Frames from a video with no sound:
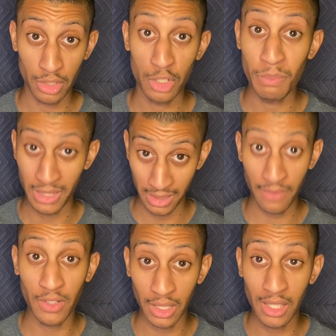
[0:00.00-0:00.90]

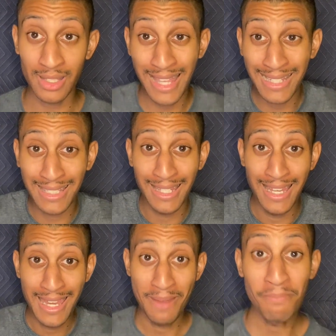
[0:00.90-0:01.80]
specifically, because that's
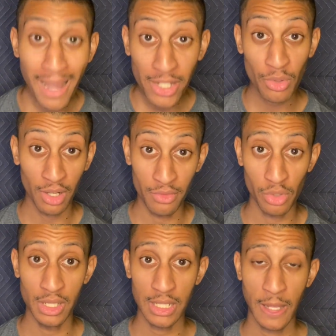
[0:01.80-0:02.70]
my trade of
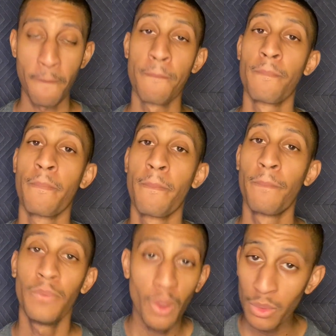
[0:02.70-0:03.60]
choice,
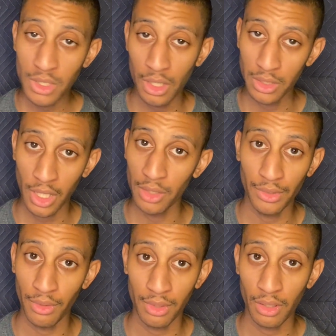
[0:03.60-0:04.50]
no one's gonna take you
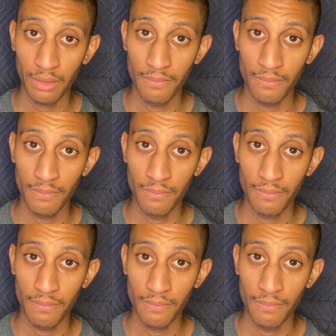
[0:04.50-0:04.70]
seriously.